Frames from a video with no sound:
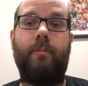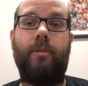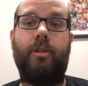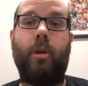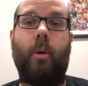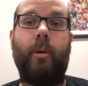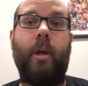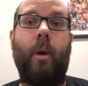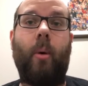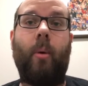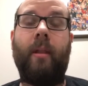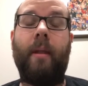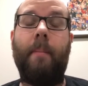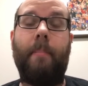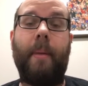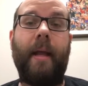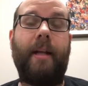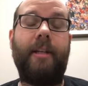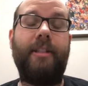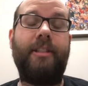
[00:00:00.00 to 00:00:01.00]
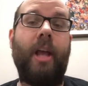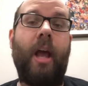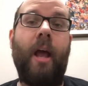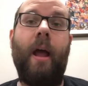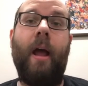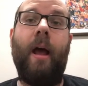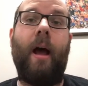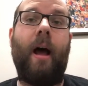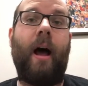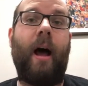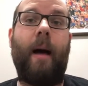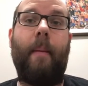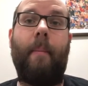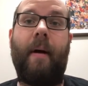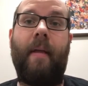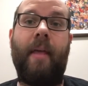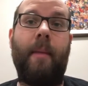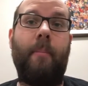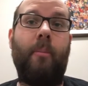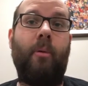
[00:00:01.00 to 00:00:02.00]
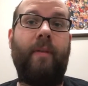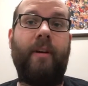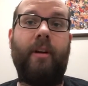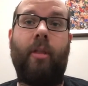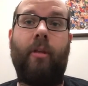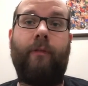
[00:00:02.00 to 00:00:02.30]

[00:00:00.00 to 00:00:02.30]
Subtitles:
Tokyo Olympics, and then moving